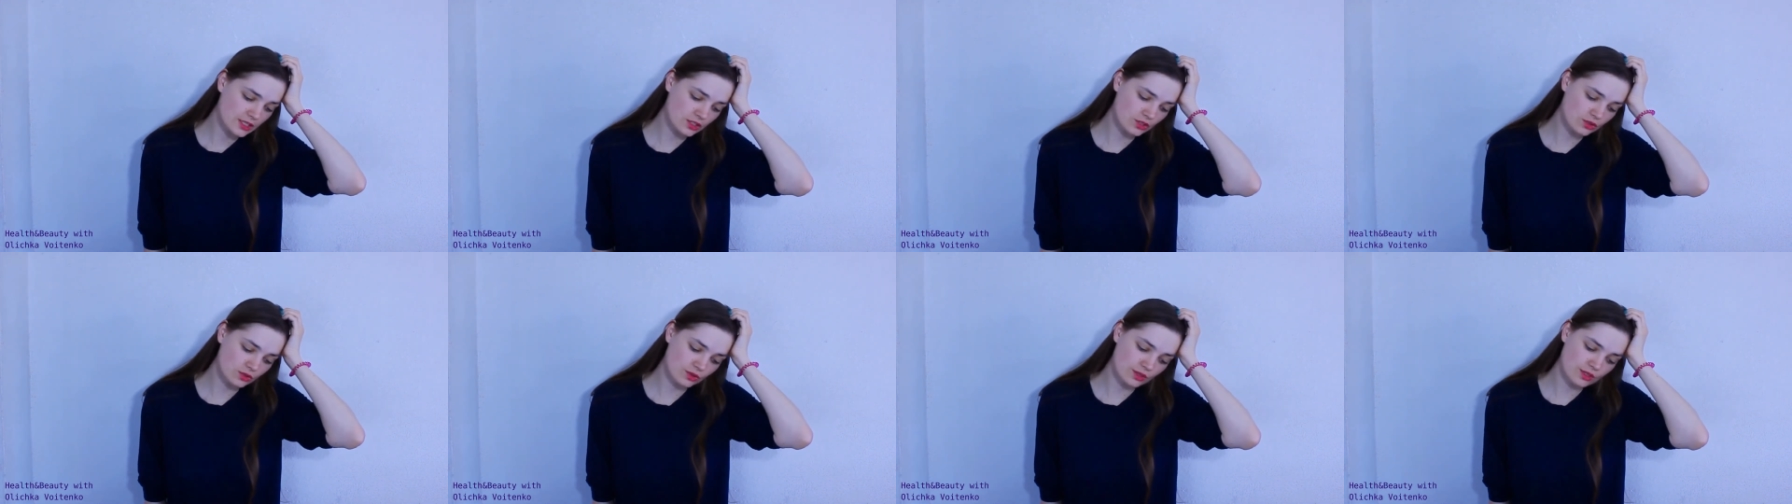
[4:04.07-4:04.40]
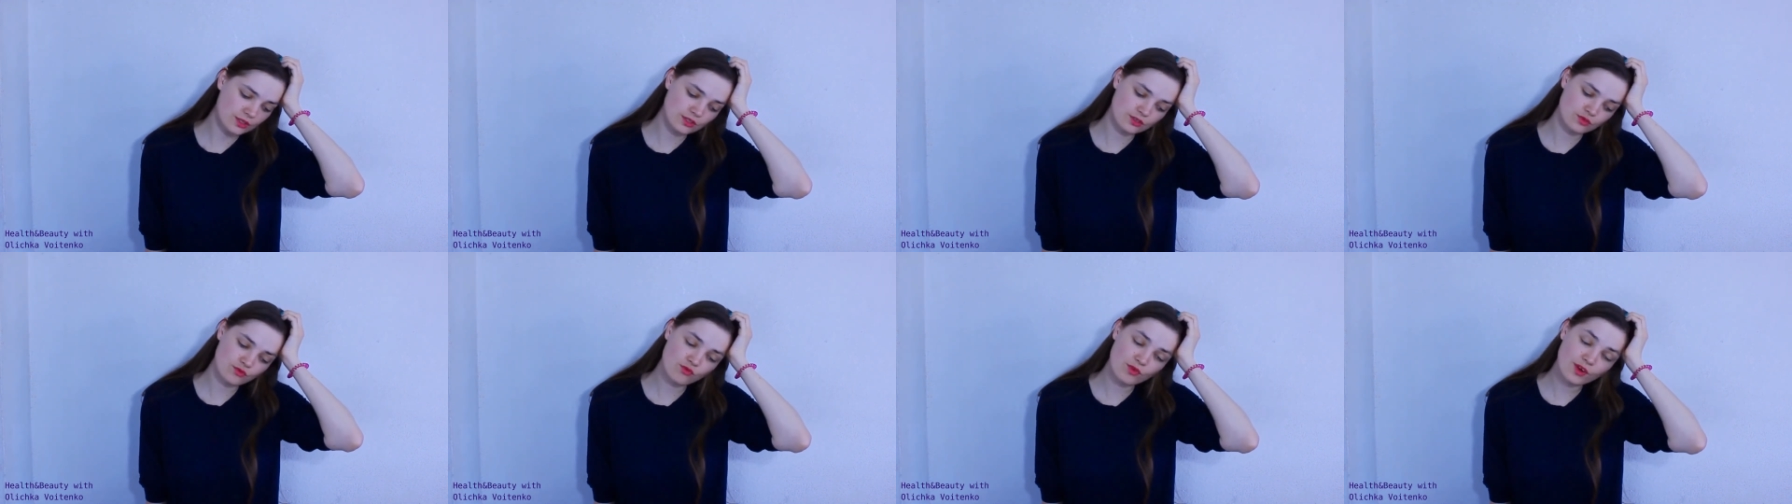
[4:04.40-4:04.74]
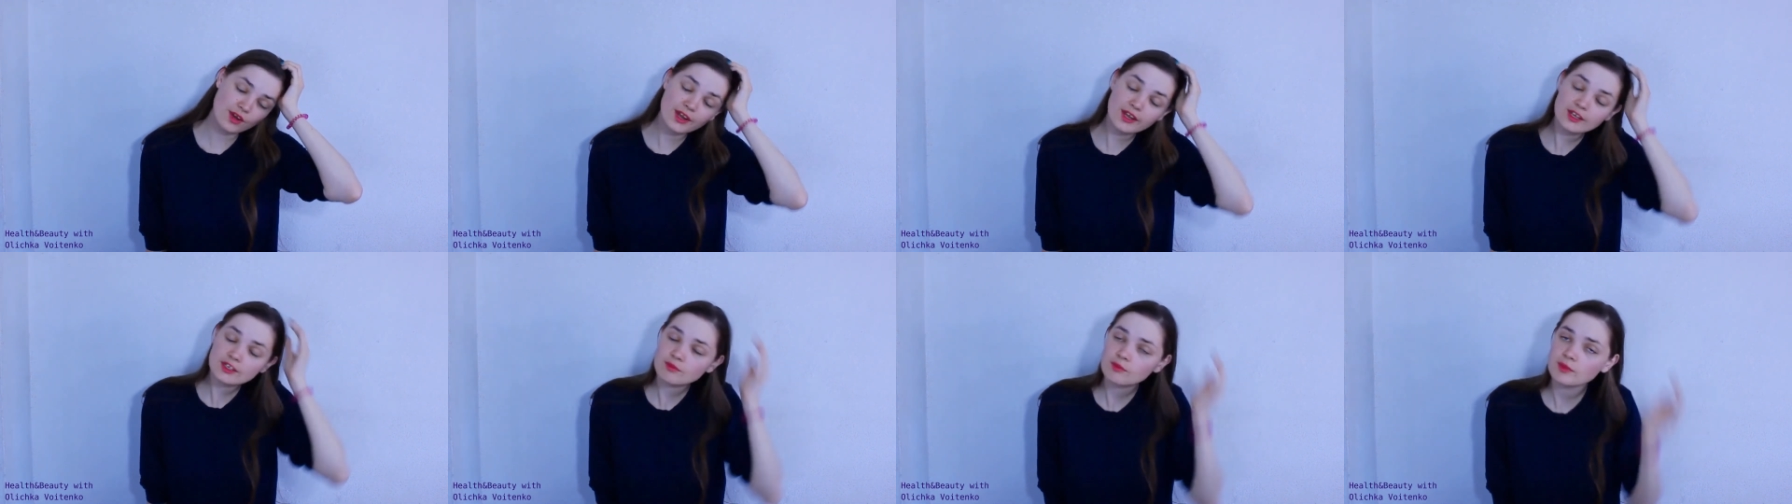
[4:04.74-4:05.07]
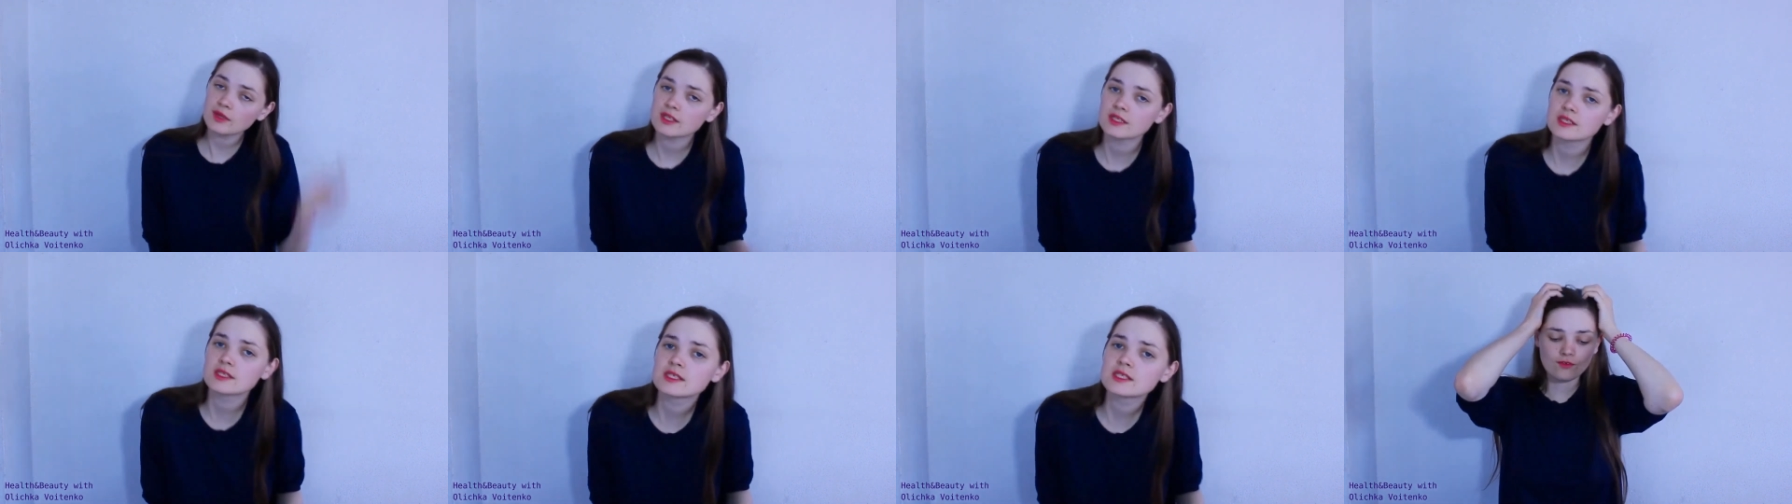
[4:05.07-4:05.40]
doing
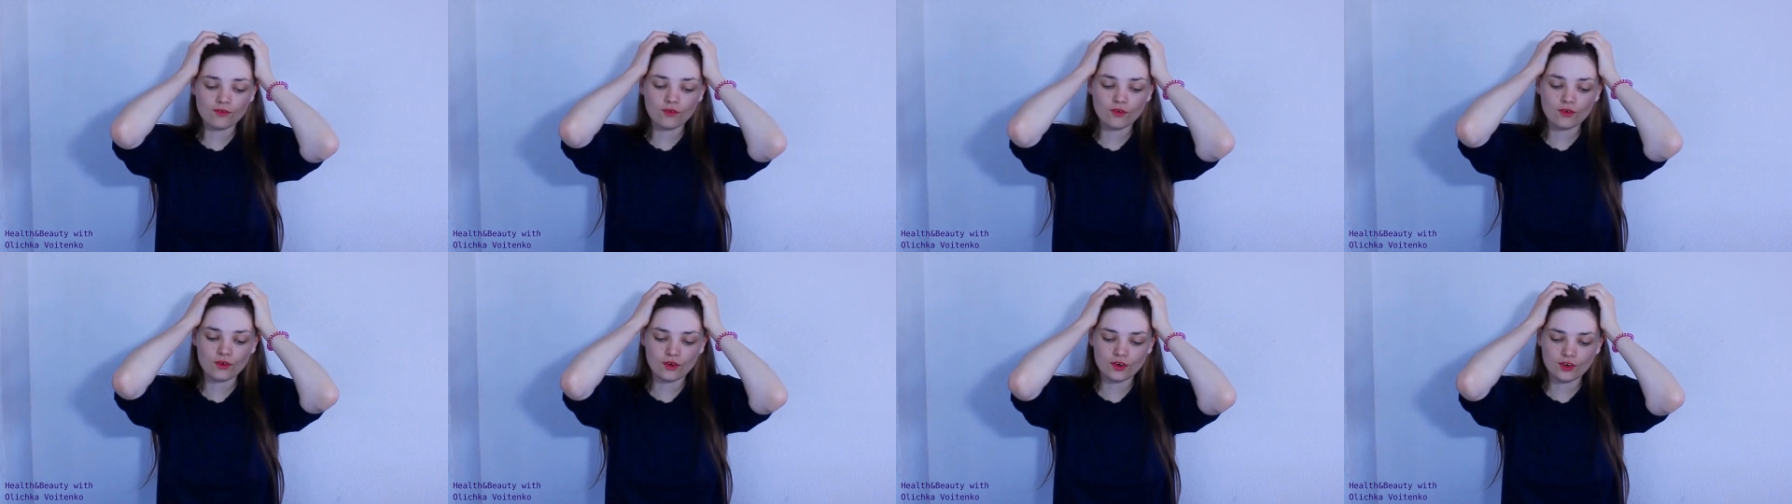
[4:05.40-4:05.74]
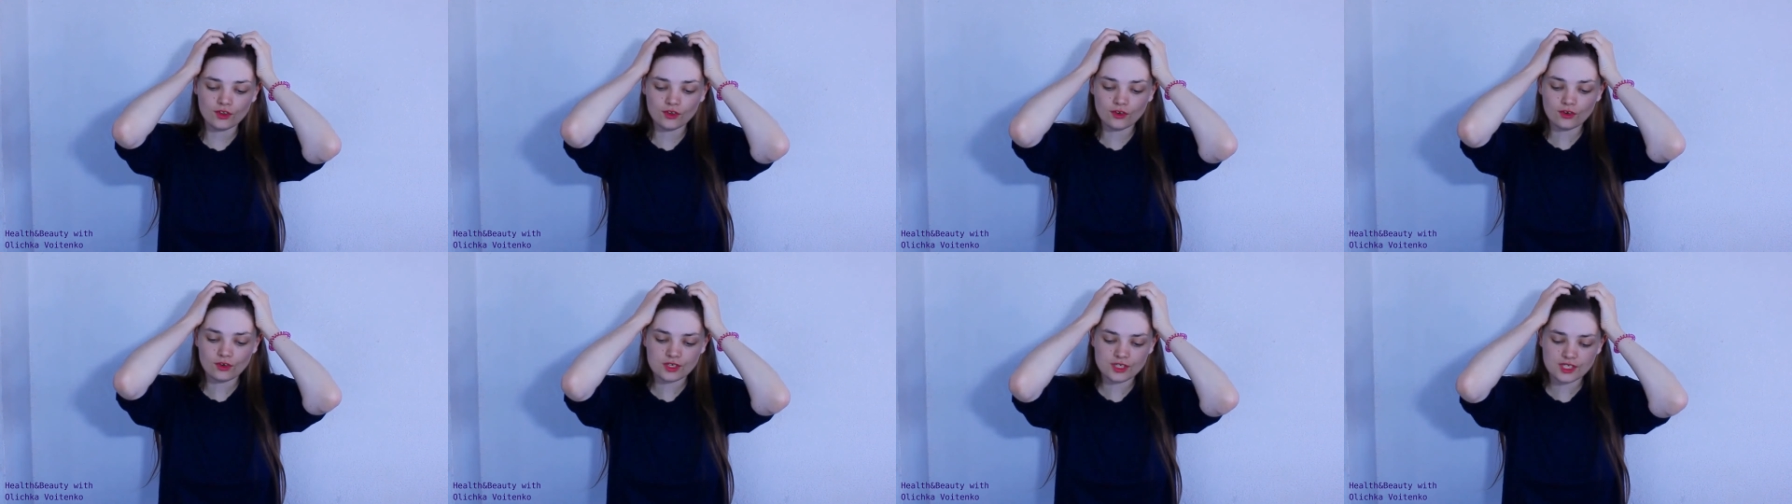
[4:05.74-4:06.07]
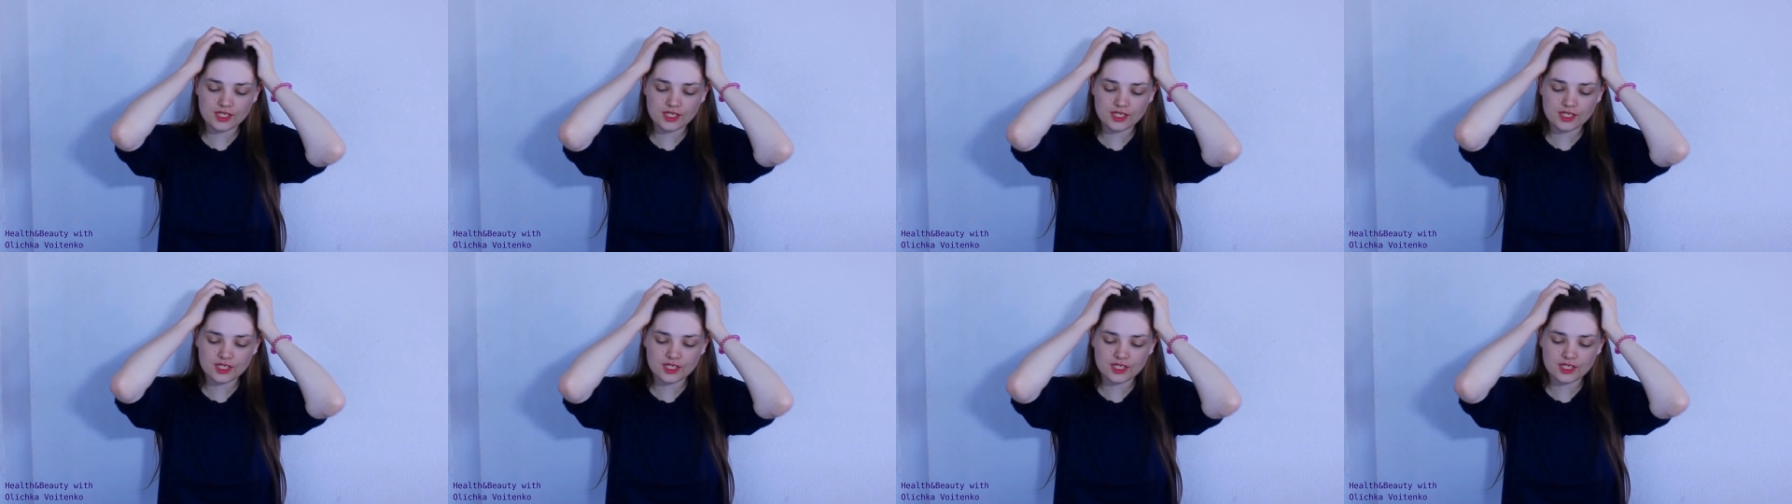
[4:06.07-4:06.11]
treatments for your